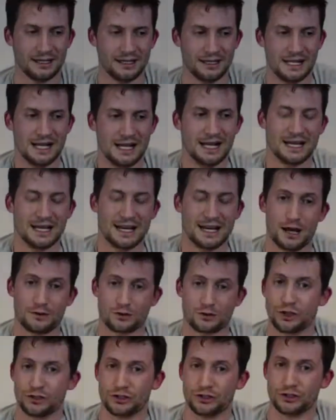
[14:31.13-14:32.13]
now I've got a
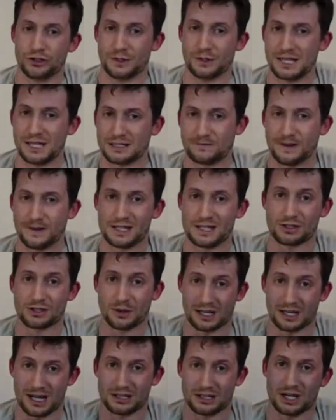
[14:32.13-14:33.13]
new interface so I can actually
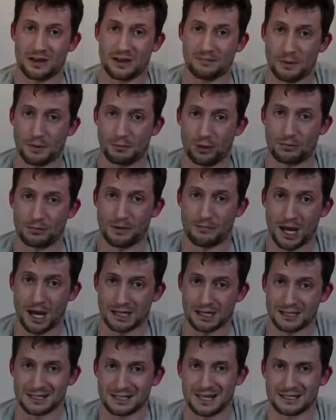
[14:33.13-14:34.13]
have my proper mic set
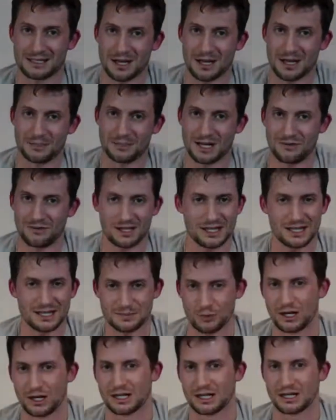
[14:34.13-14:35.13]
up and everything.
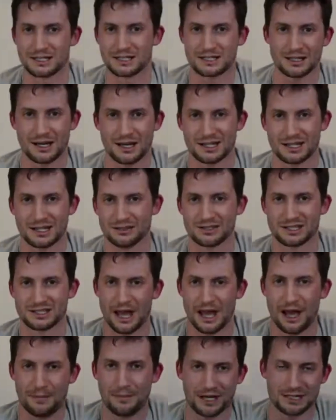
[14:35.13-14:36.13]
It's a nice little setup
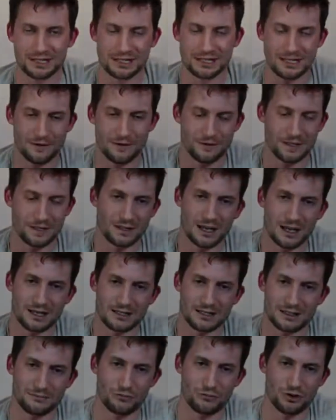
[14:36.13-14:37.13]
actually. I think you guys will
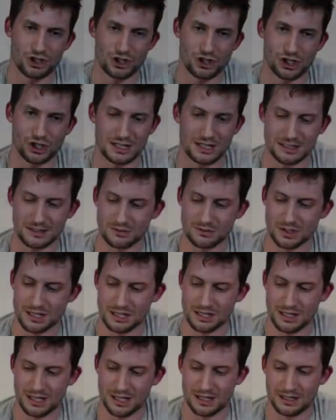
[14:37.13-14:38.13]
appreciate it
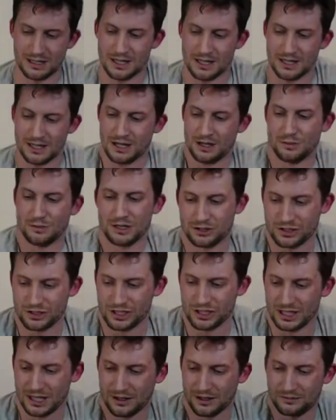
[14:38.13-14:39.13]
when you see it. I
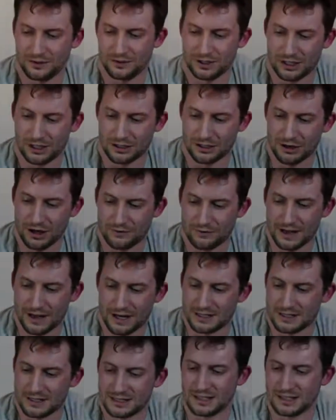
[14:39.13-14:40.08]
feel like a right fancy